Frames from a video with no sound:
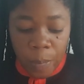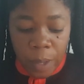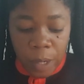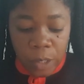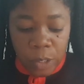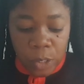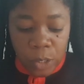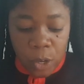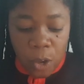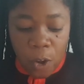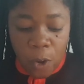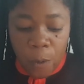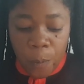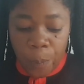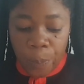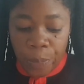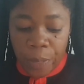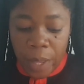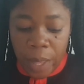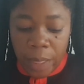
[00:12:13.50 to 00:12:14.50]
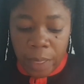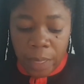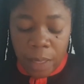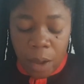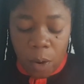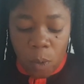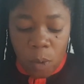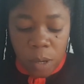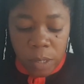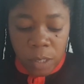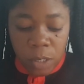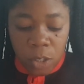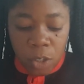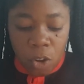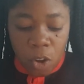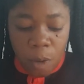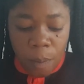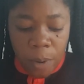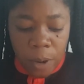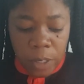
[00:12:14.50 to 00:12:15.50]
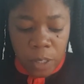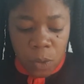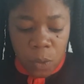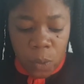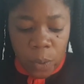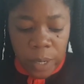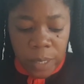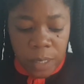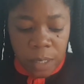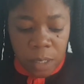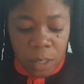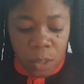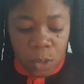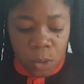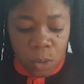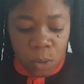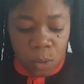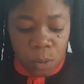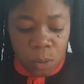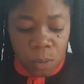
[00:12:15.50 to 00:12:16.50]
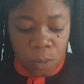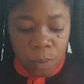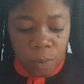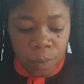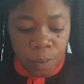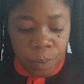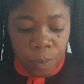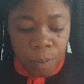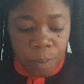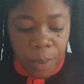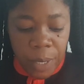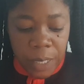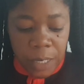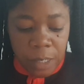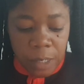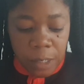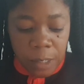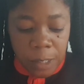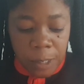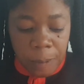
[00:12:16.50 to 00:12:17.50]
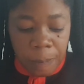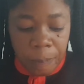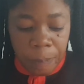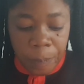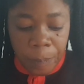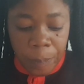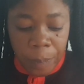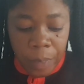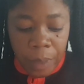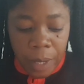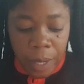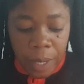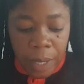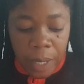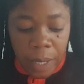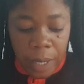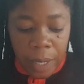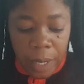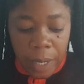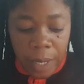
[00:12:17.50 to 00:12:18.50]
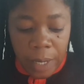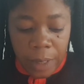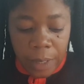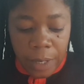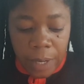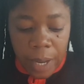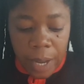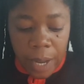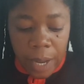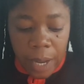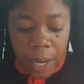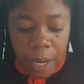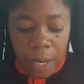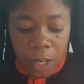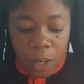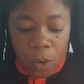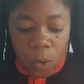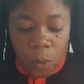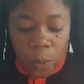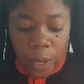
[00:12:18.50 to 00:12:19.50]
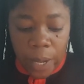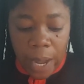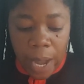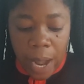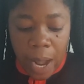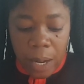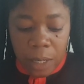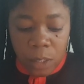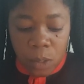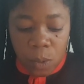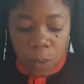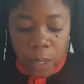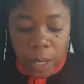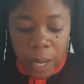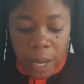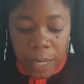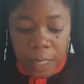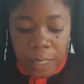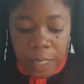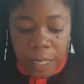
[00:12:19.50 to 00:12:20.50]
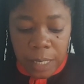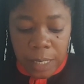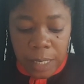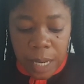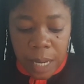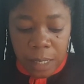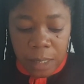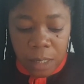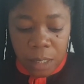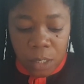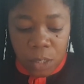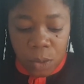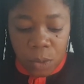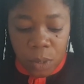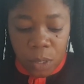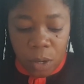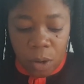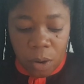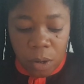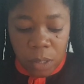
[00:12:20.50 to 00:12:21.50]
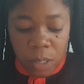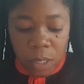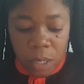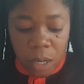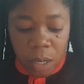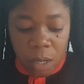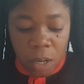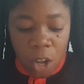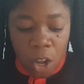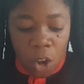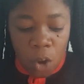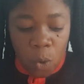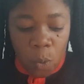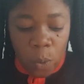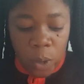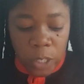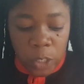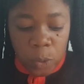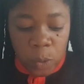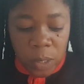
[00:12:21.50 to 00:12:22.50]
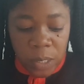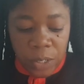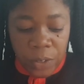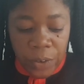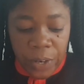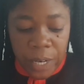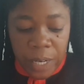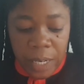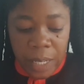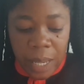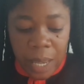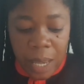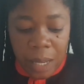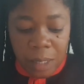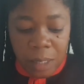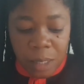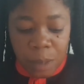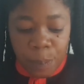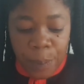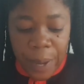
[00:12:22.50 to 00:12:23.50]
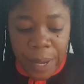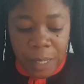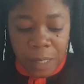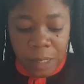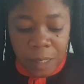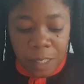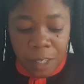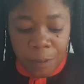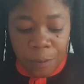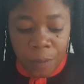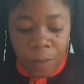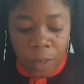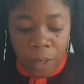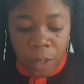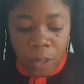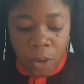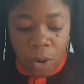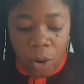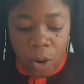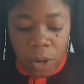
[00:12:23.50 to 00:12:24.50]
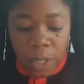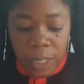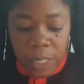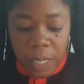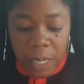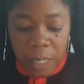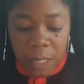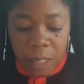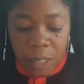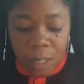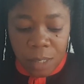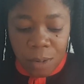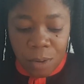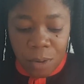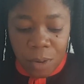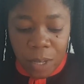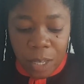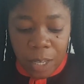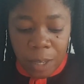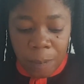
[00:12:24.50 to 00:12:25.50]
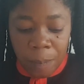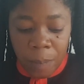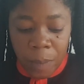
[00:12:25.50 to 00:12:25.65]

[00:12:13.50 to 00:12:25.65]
so there was nobody waiting to meet us. In the end, we had to get a taxi to the hotel, which was really expensive. The hotel is okay,